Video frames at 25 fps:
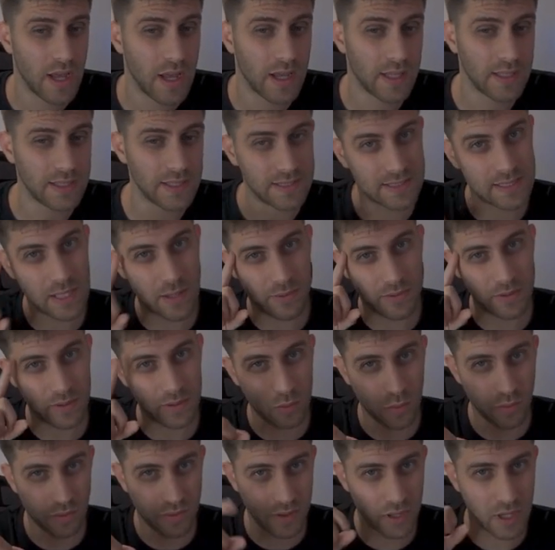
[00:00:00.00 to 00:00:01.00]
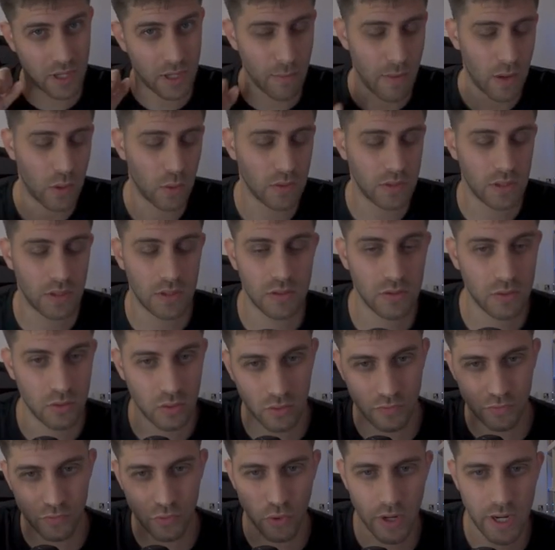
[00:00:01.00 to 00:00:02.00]
And it's something to think about it.
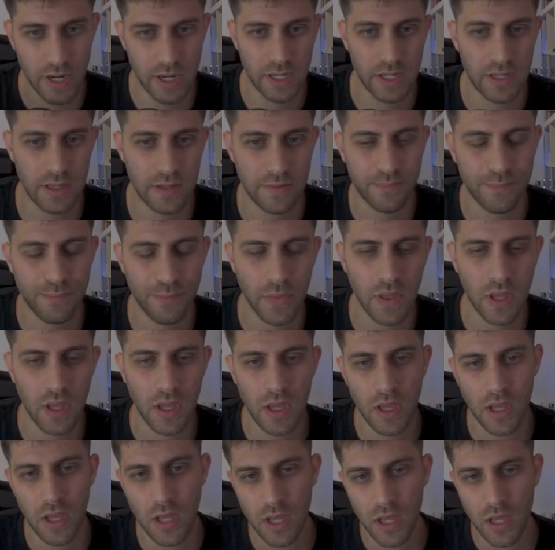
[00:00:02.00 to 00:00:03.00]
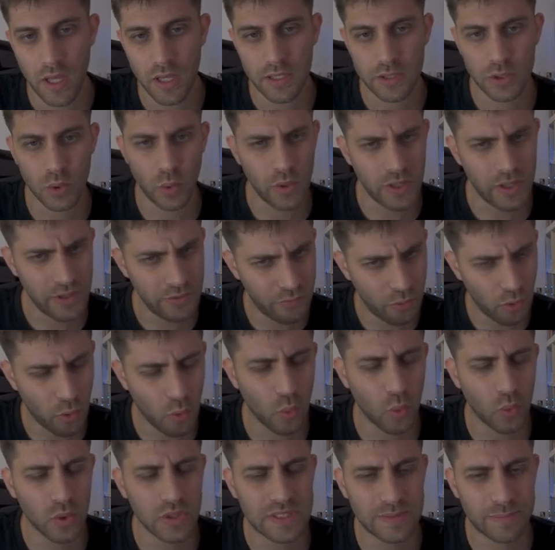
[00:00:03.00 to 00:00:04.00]
Don't forget it. So
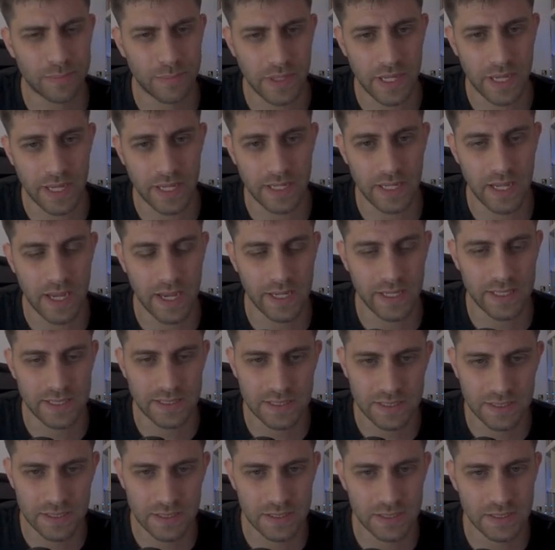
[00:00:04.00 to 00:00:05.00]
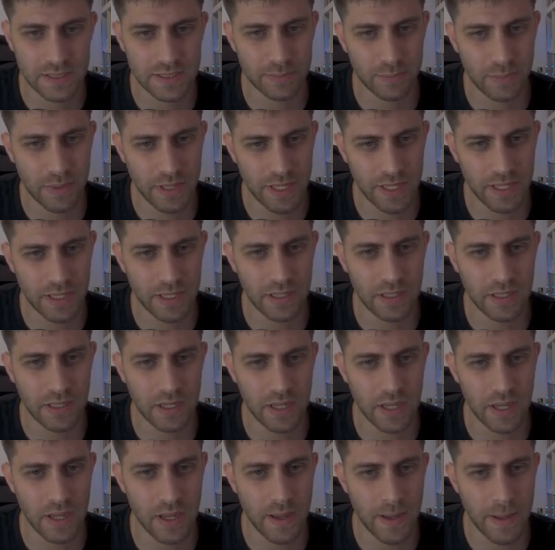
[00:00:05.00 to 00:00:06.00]
e4 was played. Yeah, he's playing
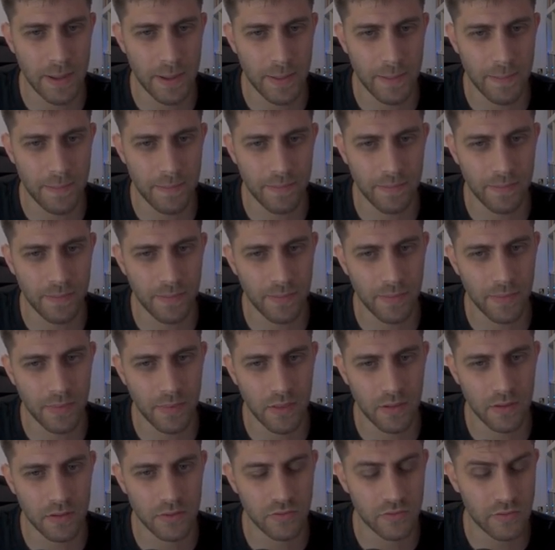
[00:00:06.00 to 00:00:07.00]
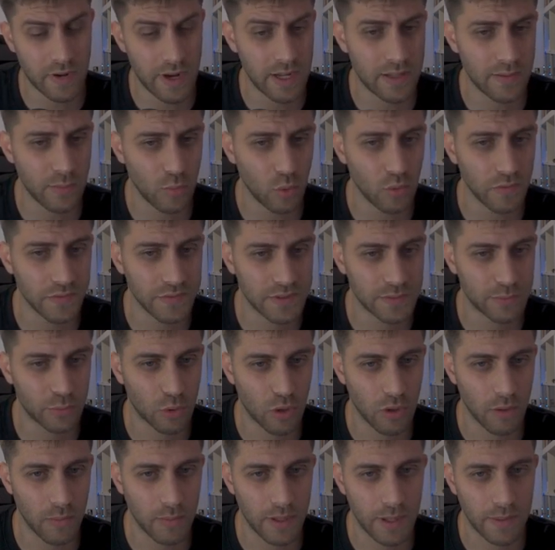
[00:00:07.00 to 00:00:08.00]
the right moves,
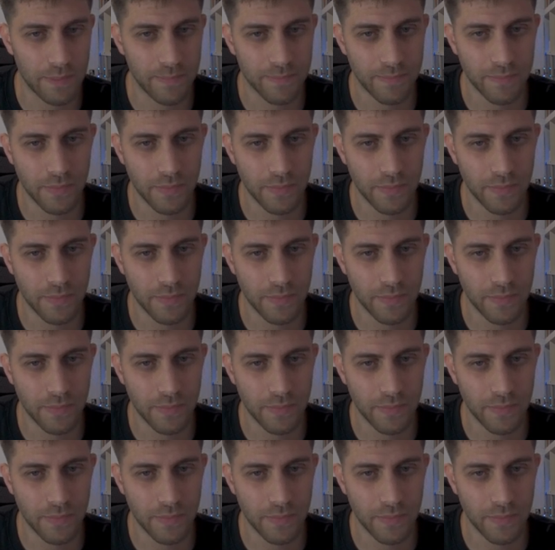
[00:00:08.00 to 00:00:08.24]
probably.